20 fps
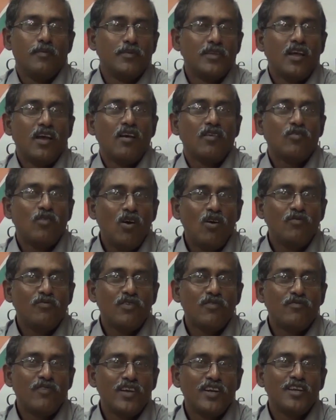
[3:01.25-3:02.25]
They have gone
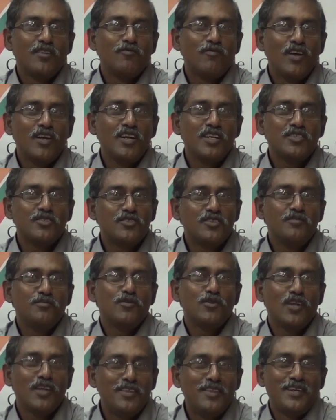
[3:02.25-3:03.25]
from one extreme
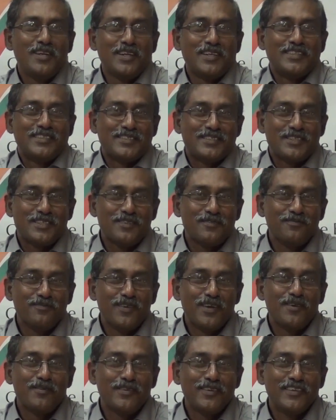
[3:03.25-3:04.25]
to another
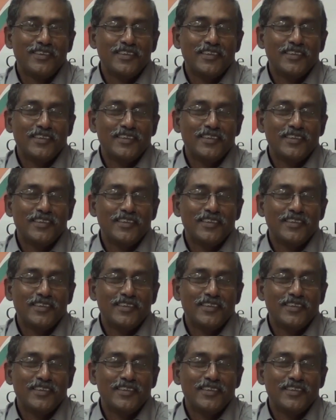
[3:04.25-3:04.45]
extreme.